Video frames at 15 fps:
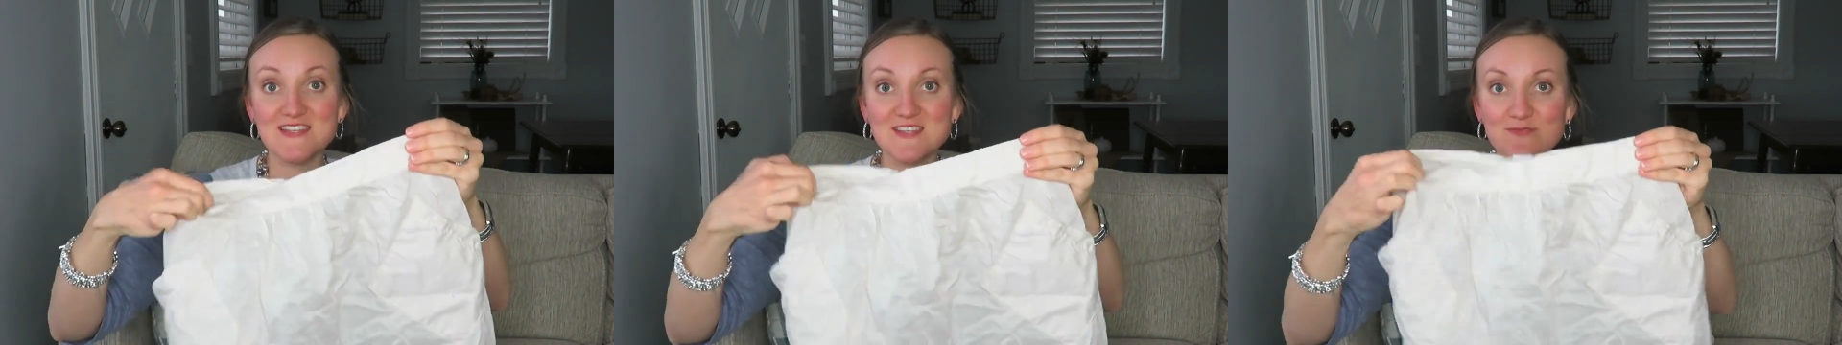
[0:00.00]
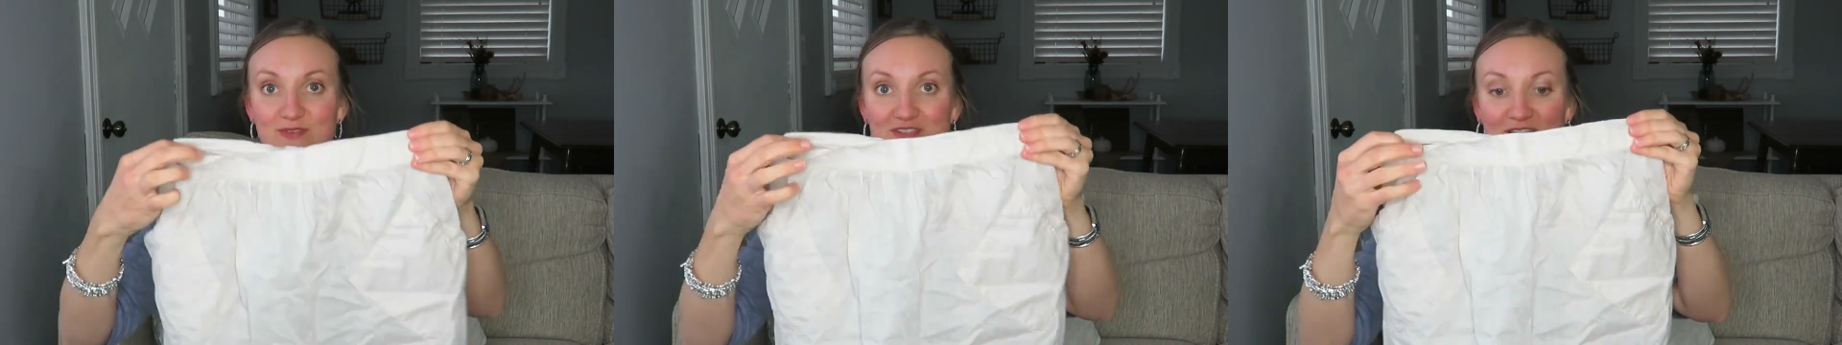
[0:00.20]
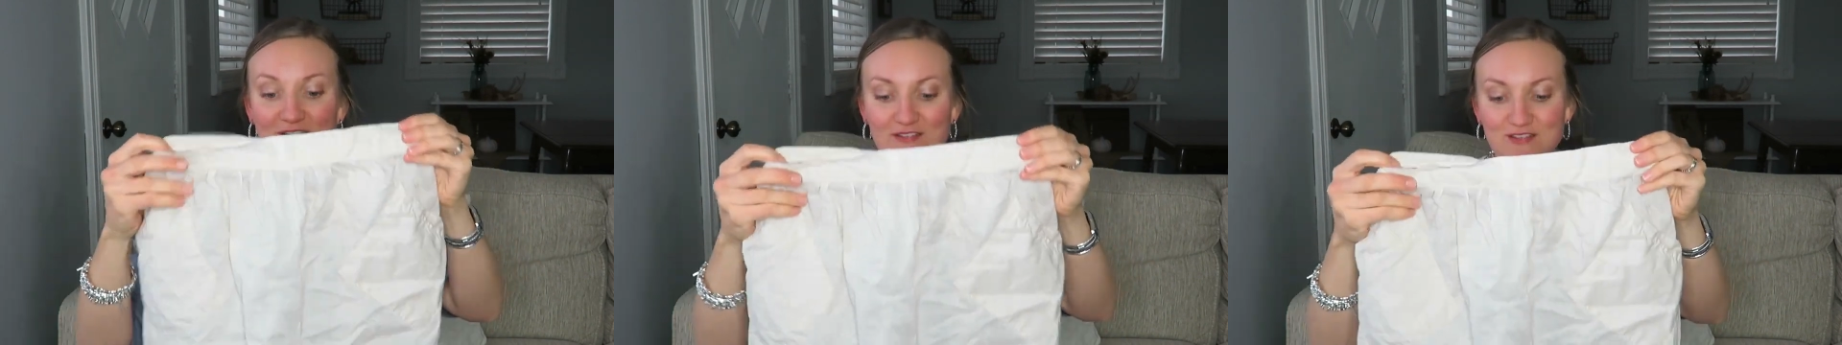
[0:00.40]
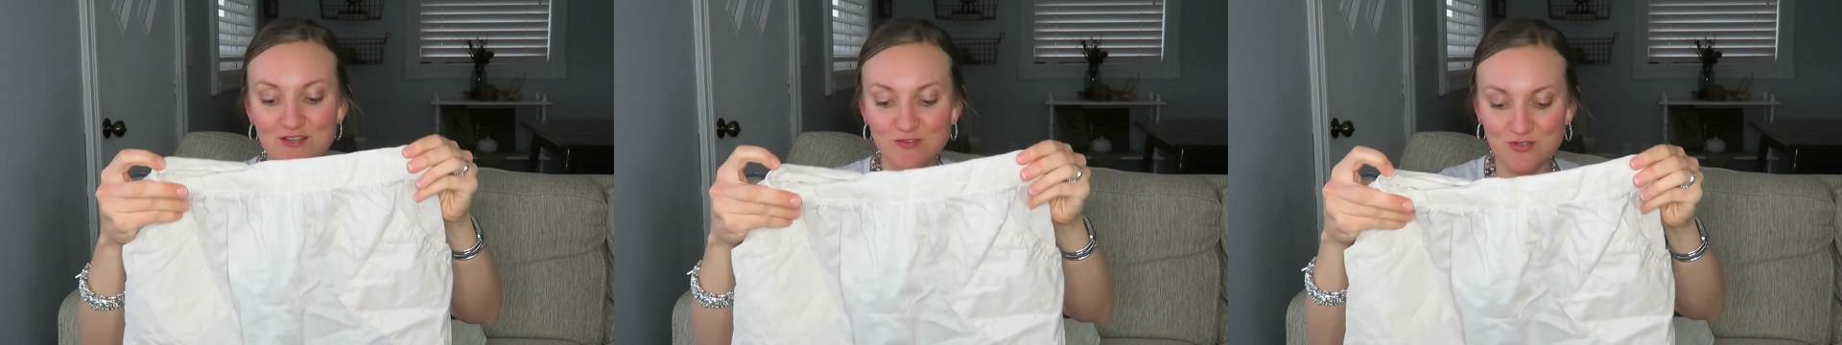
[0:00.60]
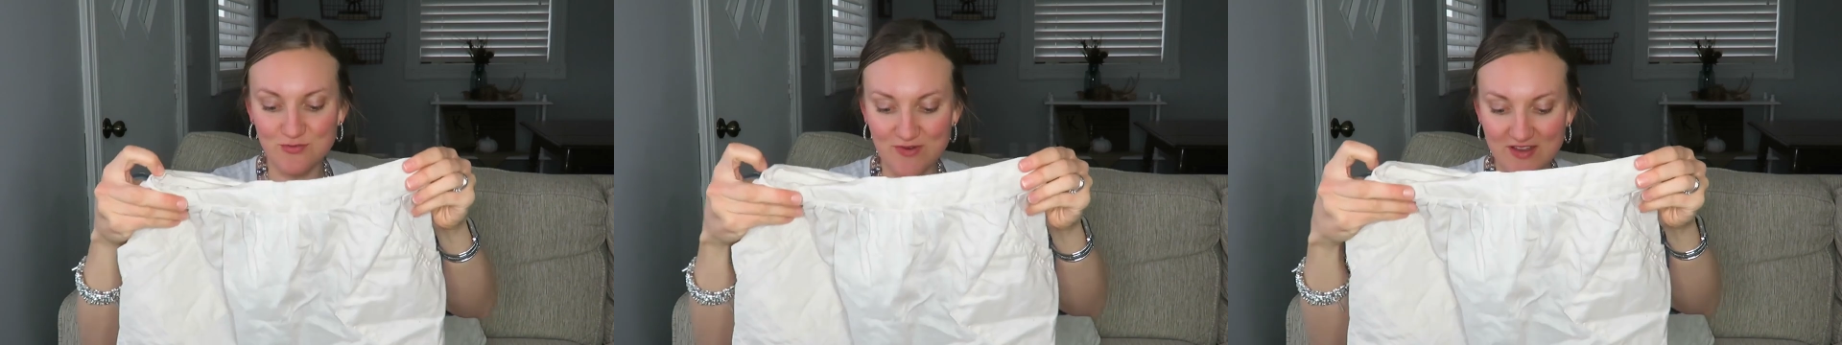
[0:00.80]
This was
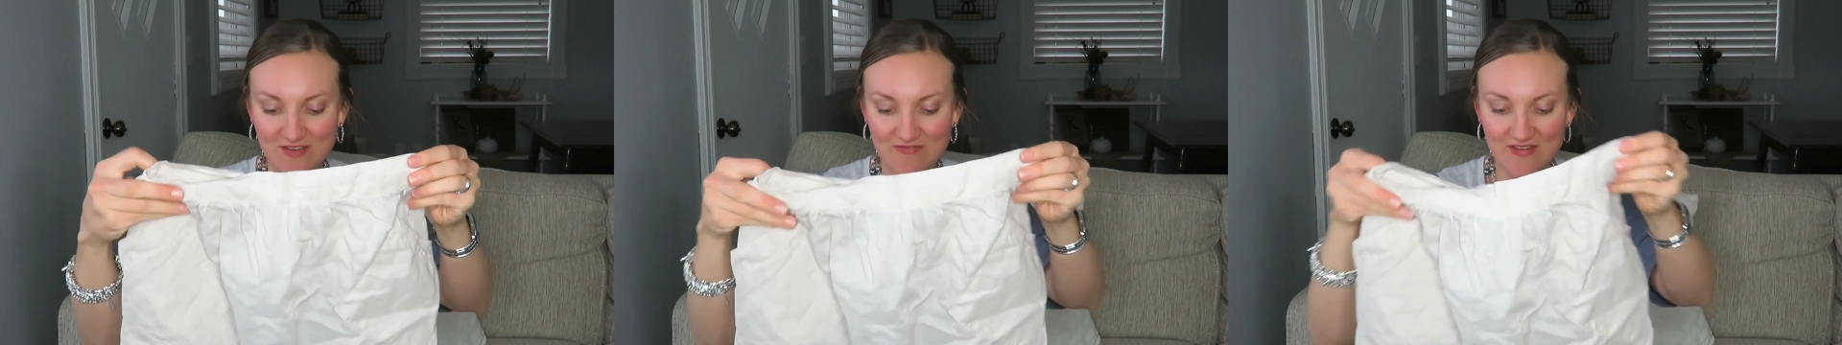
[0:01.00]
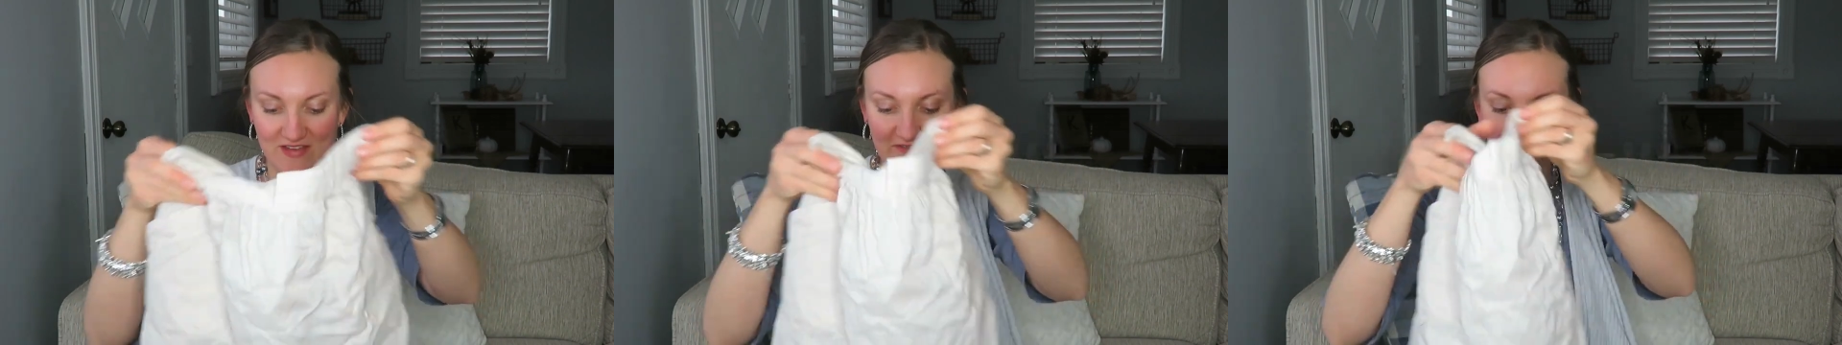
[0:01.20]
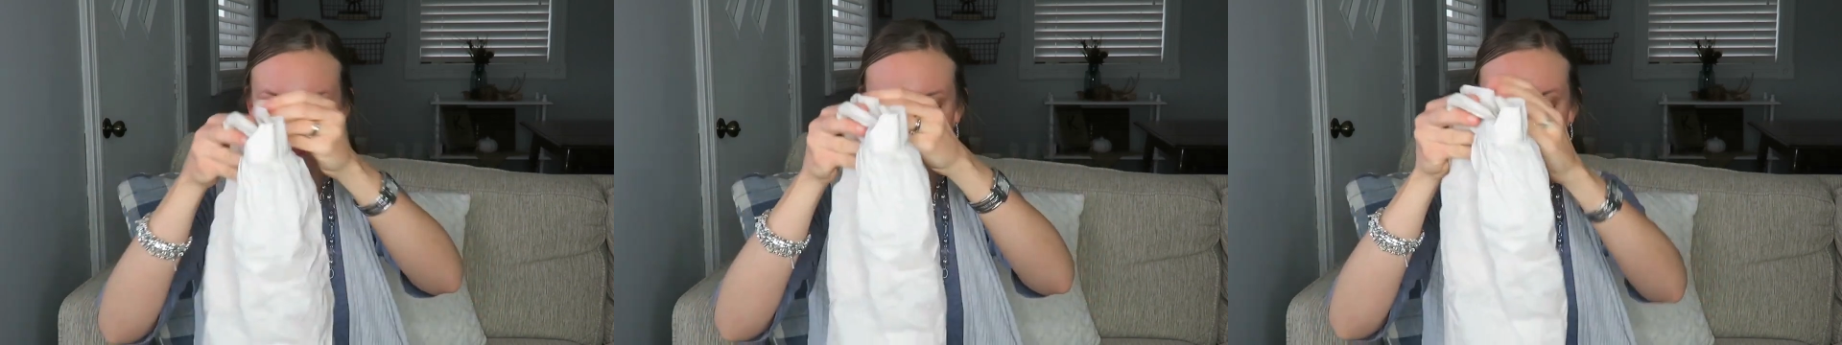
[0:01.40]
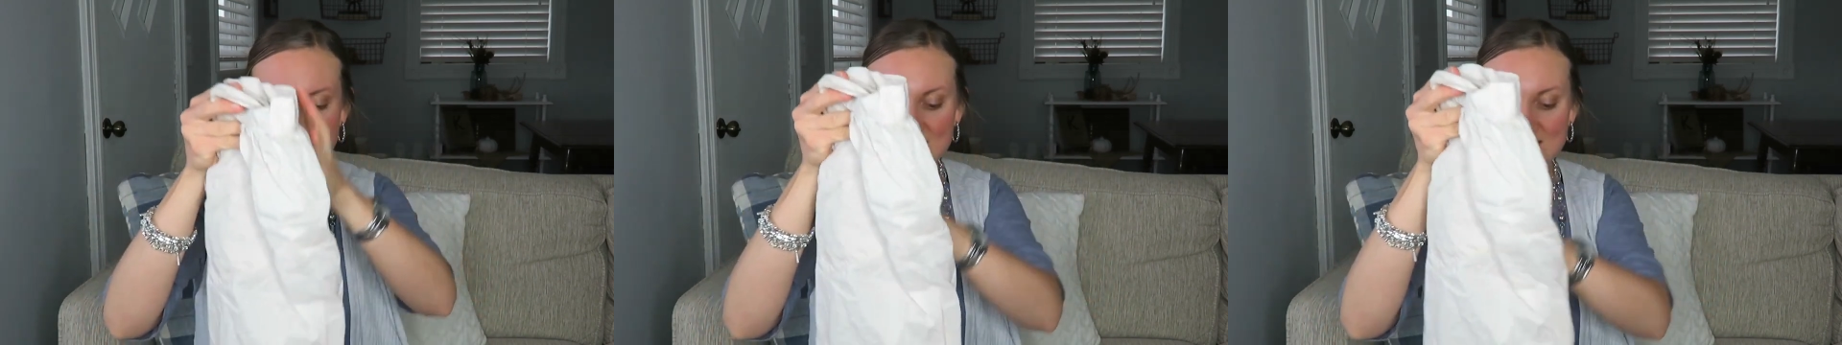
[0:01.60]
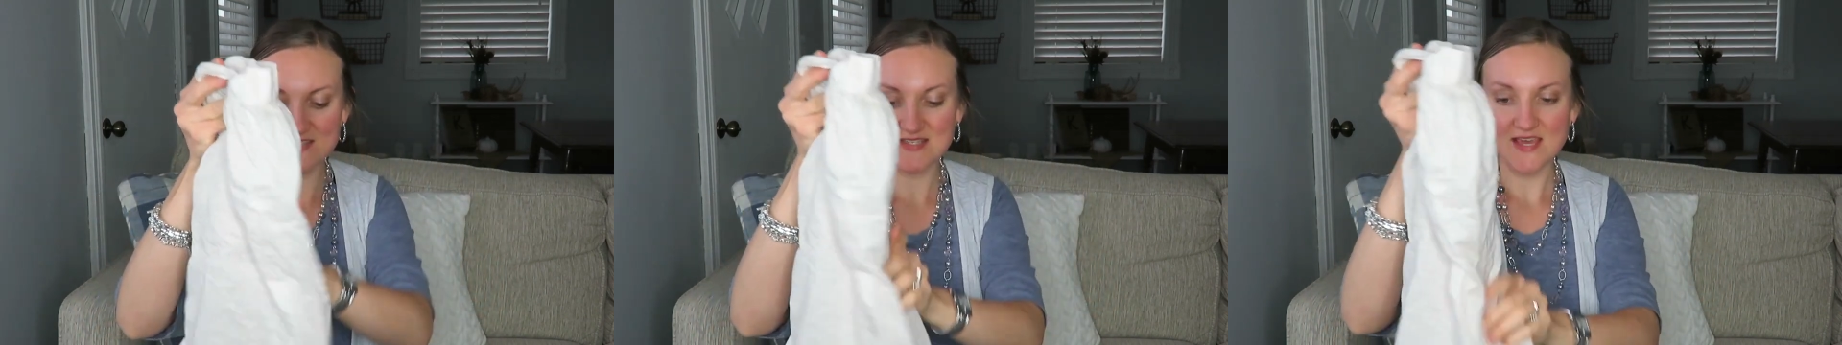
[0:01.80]
also 25
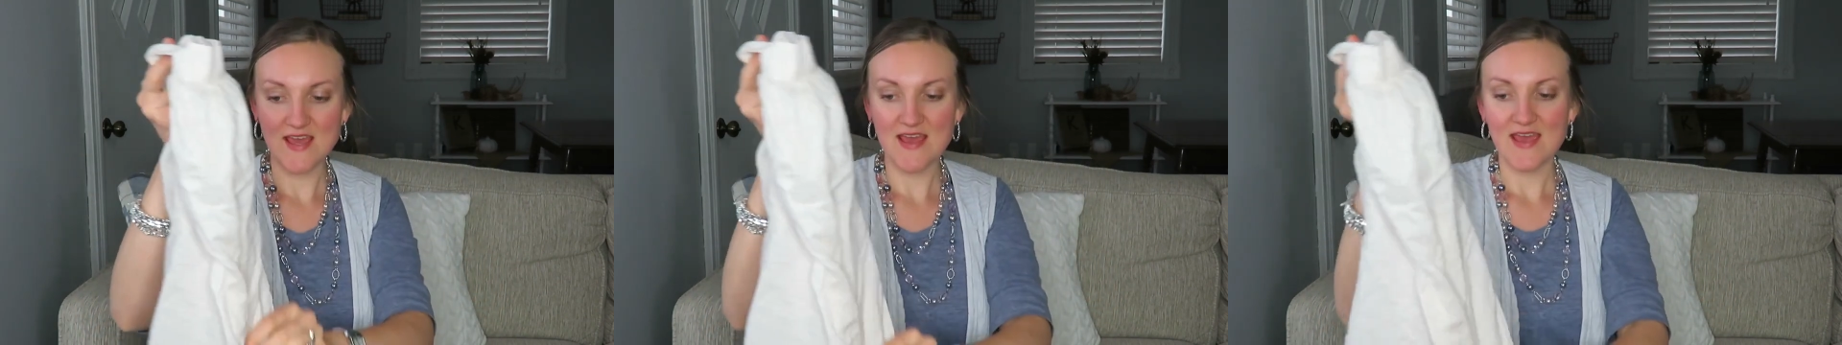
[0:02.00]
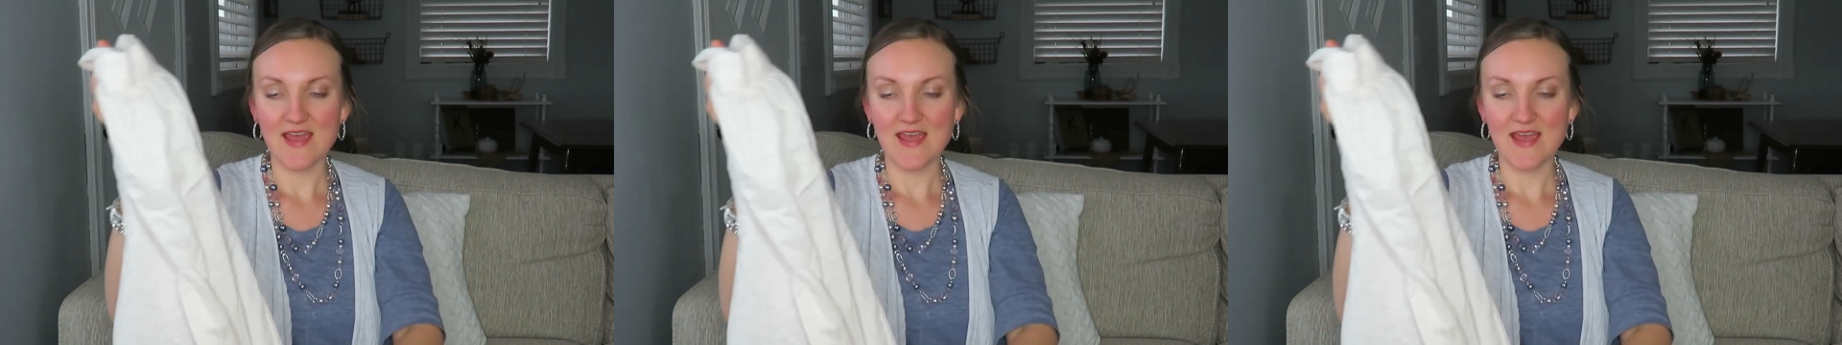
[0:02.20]
cents